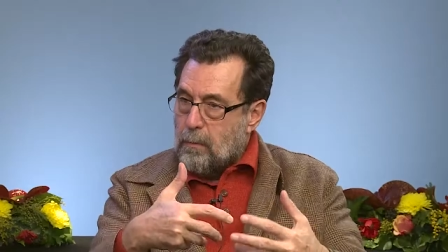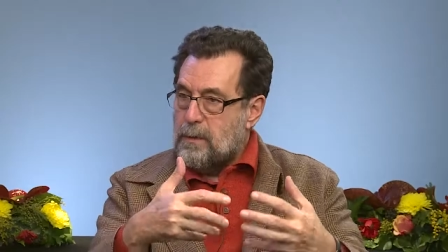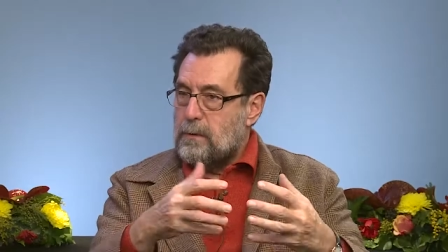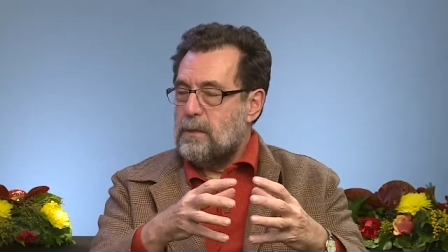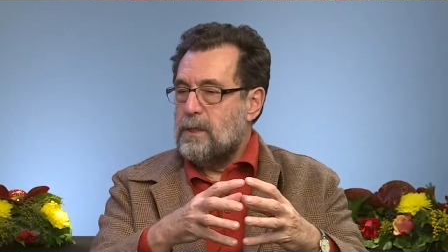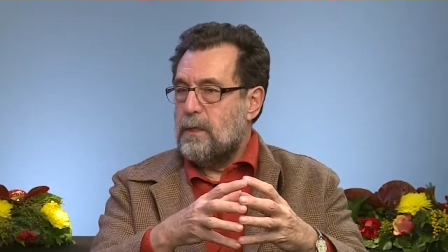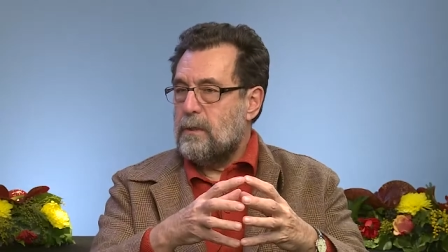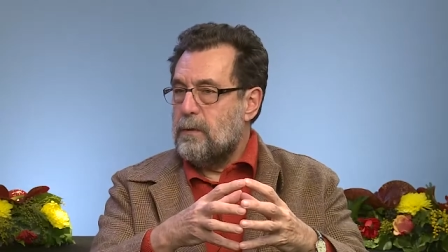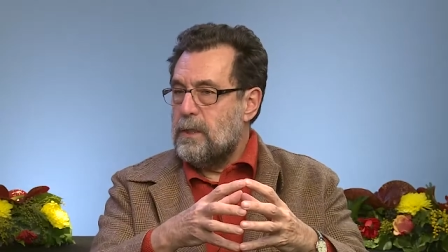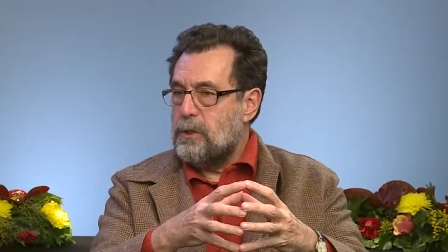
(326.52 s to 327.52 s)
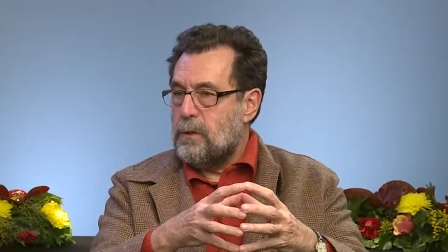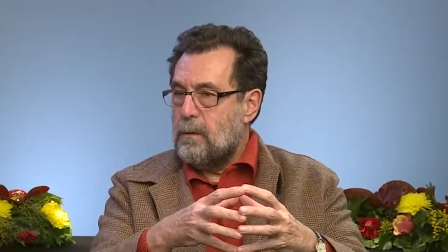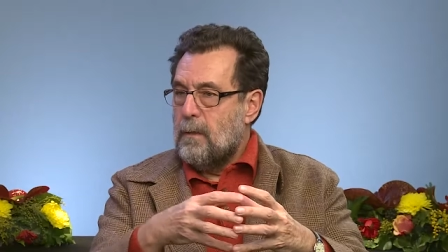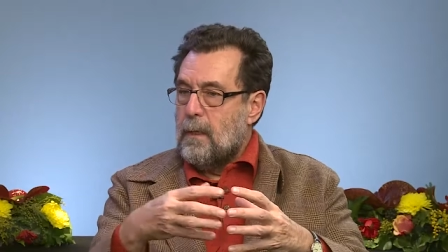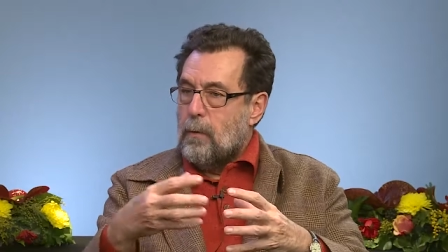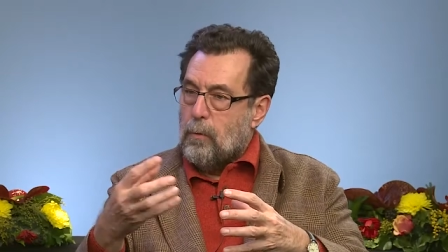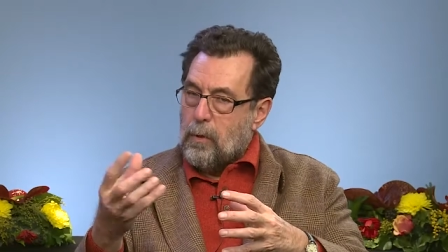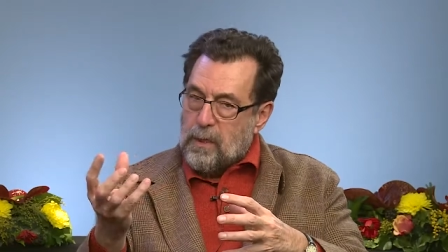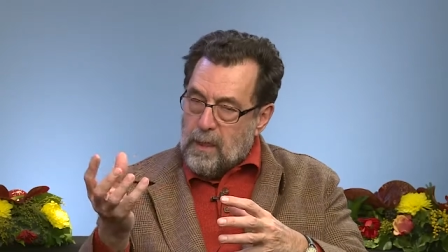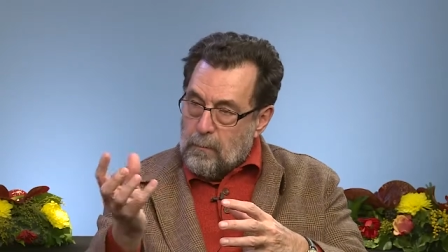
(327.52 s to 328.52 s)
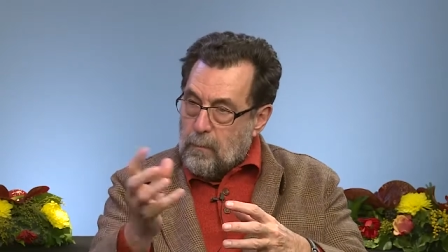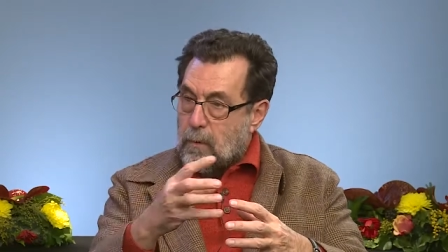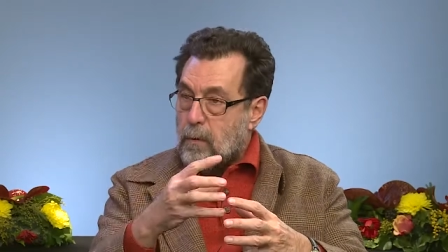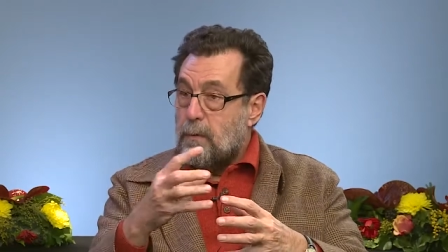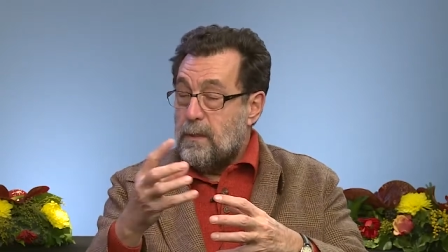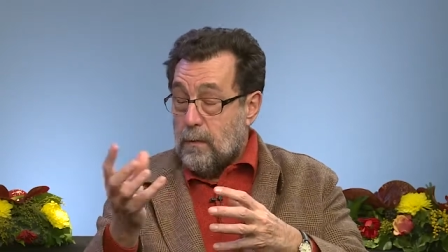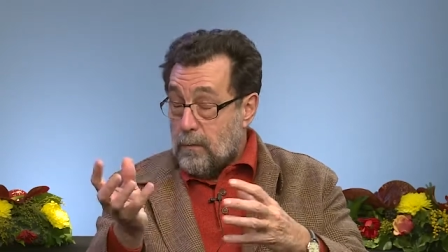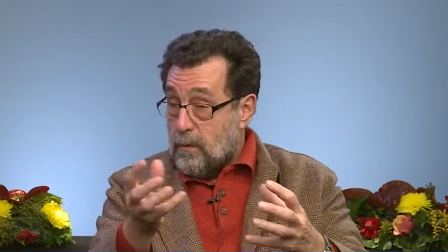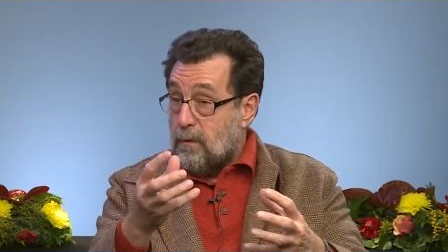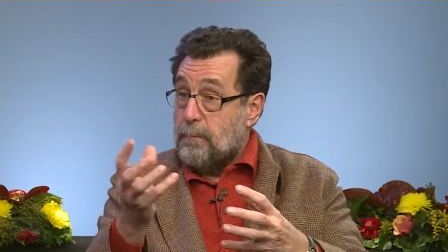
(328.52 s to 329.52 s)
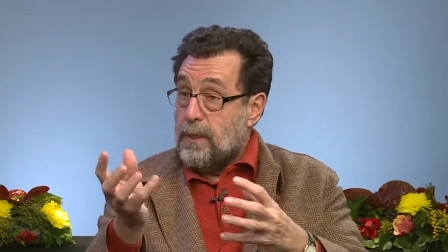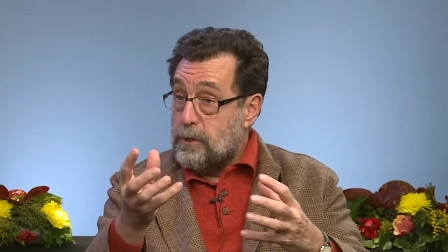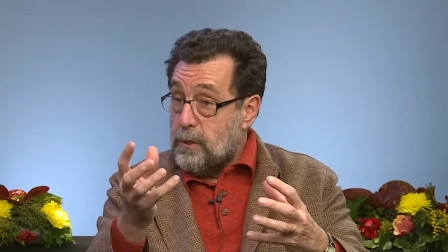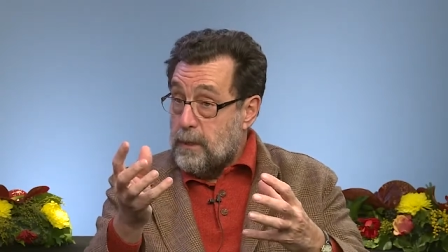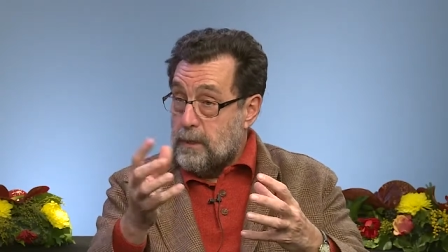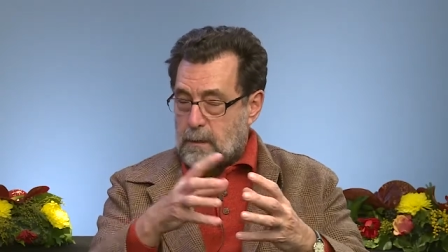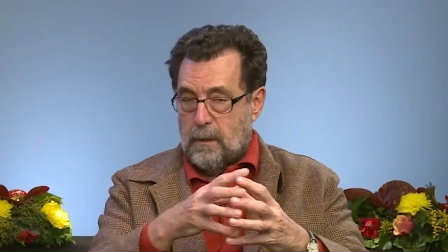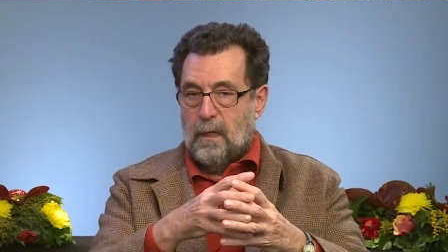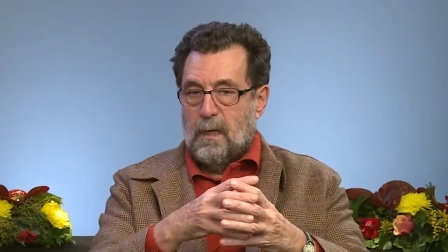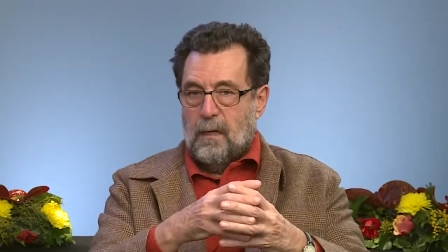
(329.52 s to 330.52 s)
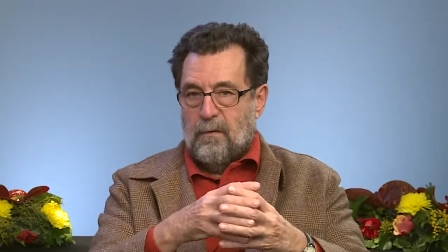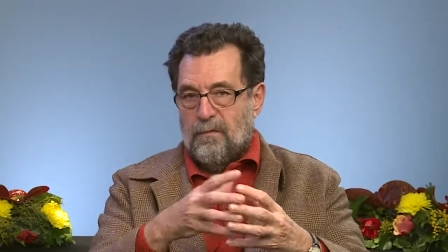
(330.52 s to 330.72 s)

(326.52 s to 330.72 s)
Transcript: with a geriatrician, working more with the other specialists.